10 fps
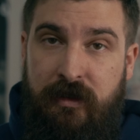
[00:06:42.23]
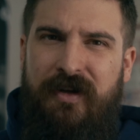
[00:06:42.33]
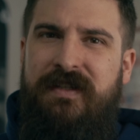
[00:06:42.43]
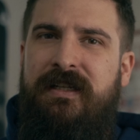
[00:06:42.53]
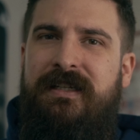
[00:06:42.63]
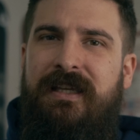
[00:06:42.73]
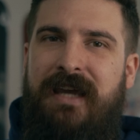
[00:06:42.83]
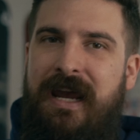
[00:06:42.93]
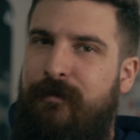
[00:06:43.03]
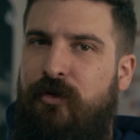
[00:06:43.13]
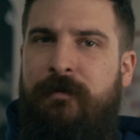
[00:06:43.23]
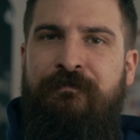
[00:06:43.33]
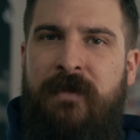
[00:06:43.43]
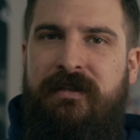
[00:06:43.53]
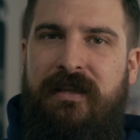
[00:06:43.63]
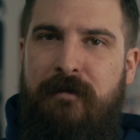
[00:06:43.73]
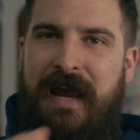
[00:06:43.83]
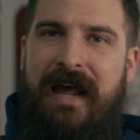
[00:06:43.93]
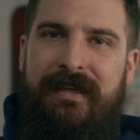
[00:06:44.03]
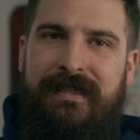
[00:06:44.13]
For instance, the cable to the
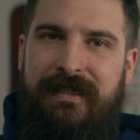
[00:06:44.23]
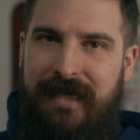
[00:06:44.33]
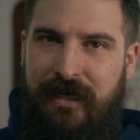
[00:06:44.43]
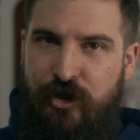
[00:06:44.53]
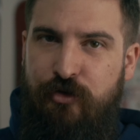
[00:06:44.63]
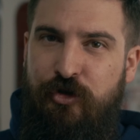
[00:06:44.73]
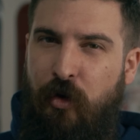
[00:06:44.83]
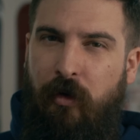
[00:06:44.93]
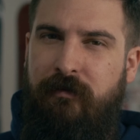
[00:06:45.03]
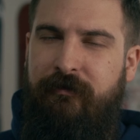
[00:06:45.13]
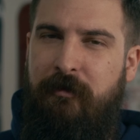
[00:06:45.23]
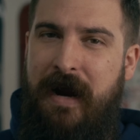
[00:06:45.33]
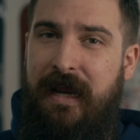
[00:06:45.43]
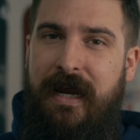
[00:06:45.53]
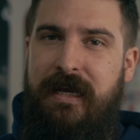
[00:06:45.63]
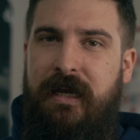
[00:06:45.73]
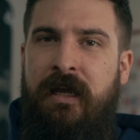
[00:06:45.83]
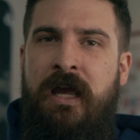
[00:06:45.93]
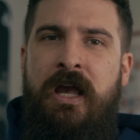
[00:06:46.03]
ballast is like too short for my liking,